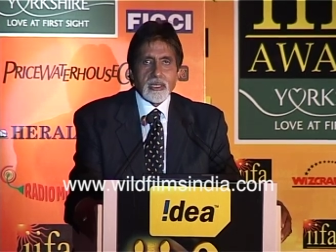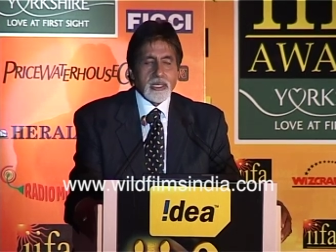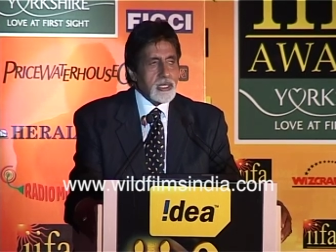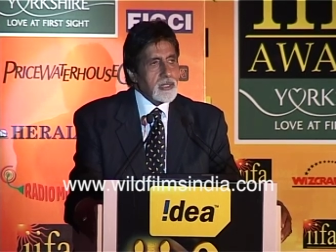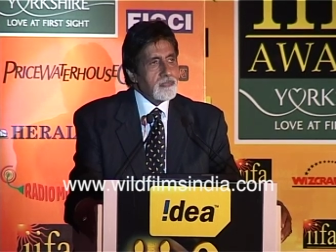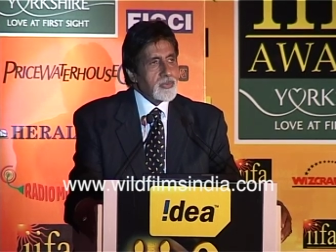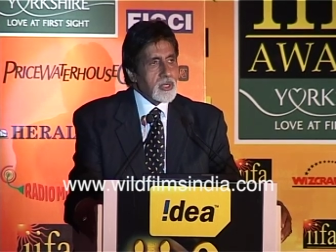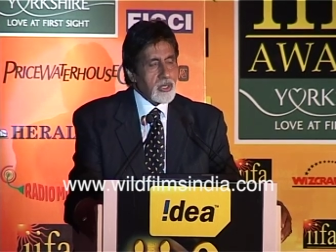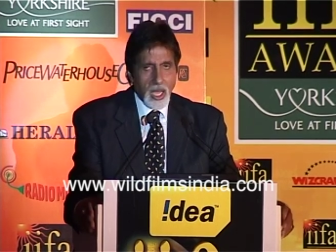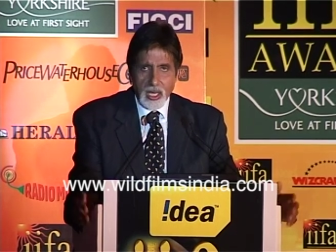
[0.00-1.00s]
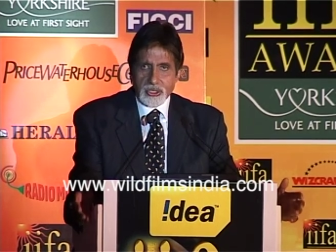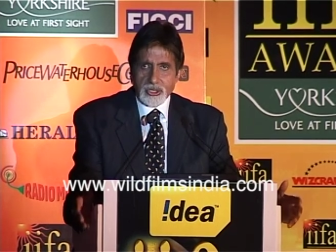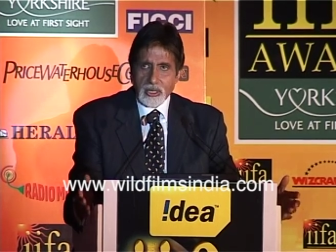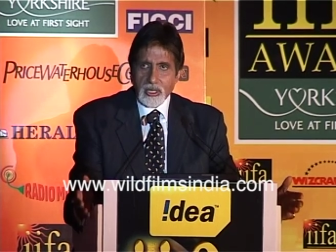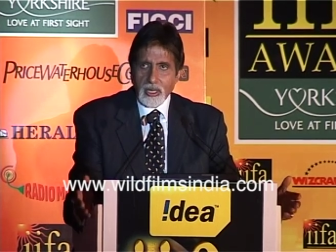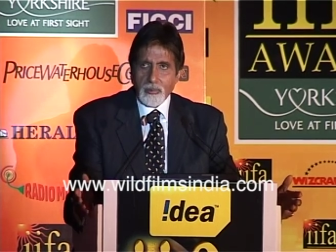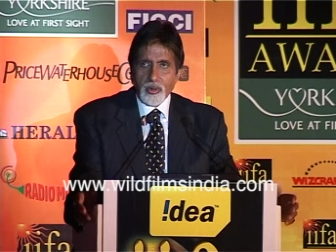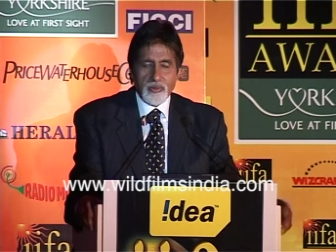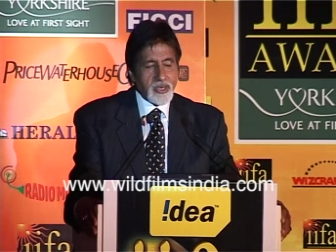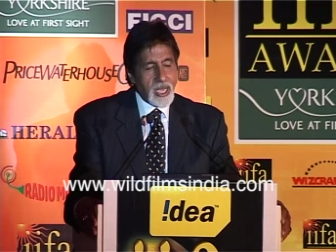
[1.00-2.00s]
the large
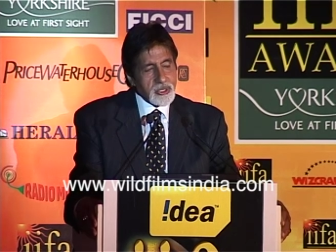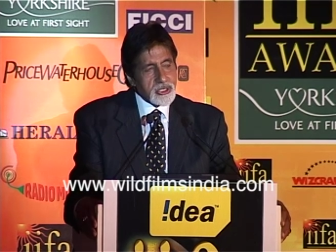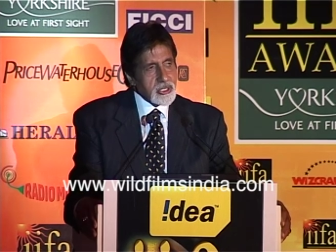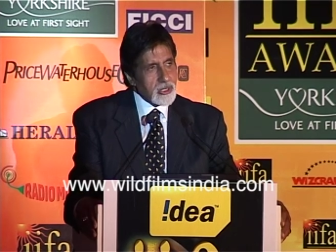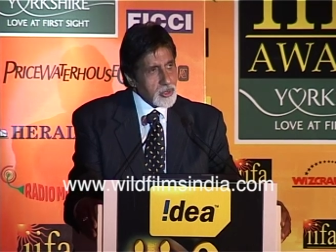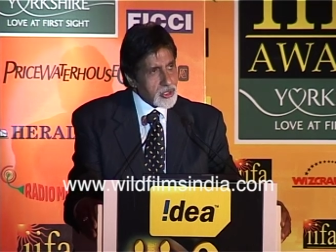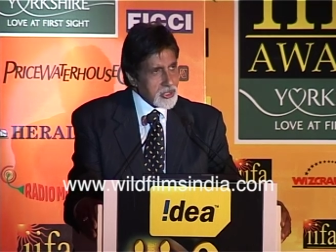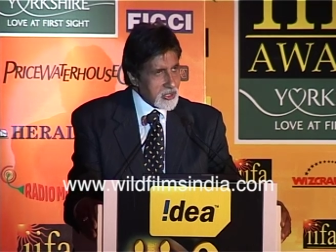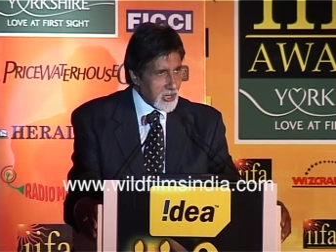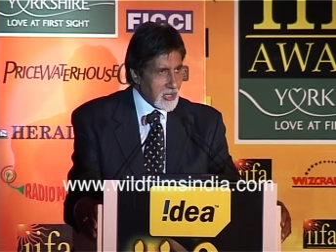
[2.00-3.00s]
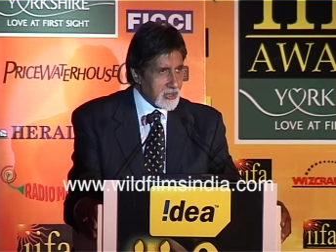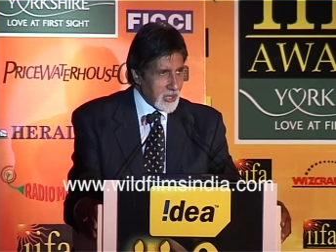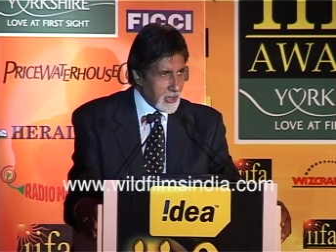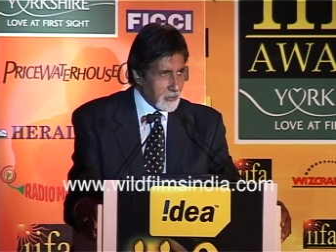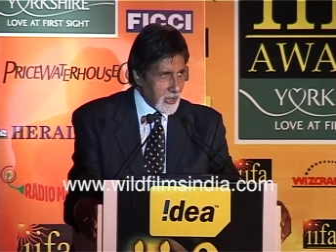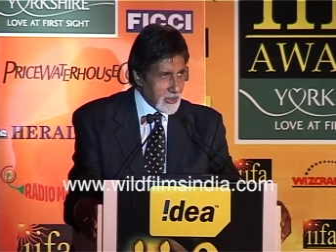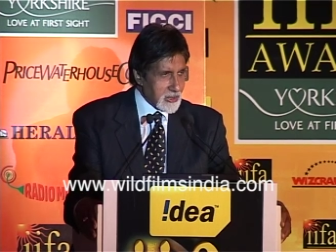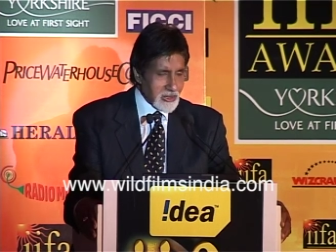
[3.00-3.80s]
number of damaging emissions that are taking place.